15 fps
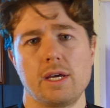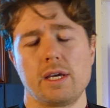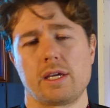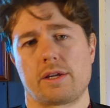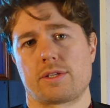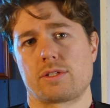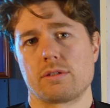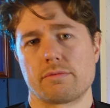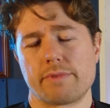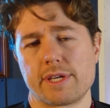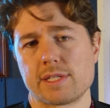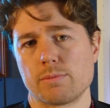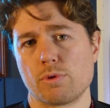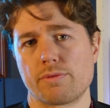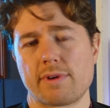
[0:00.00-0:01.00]
It's not
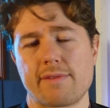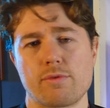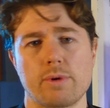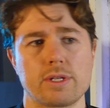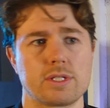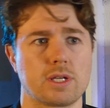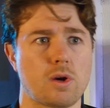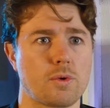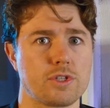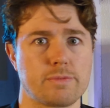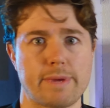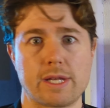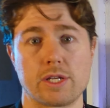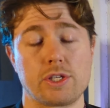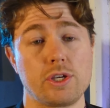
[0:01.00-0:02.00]
reasonable for everyone to go and
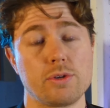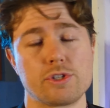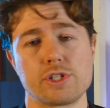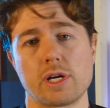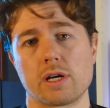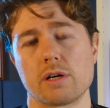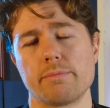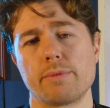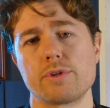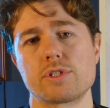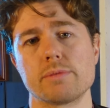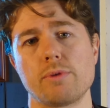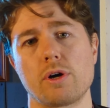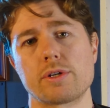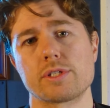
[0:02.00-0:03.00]
spend a huge chunk on
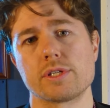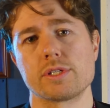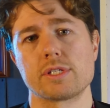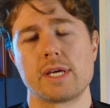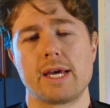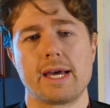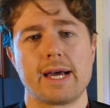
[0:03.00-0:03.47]
booster boxes.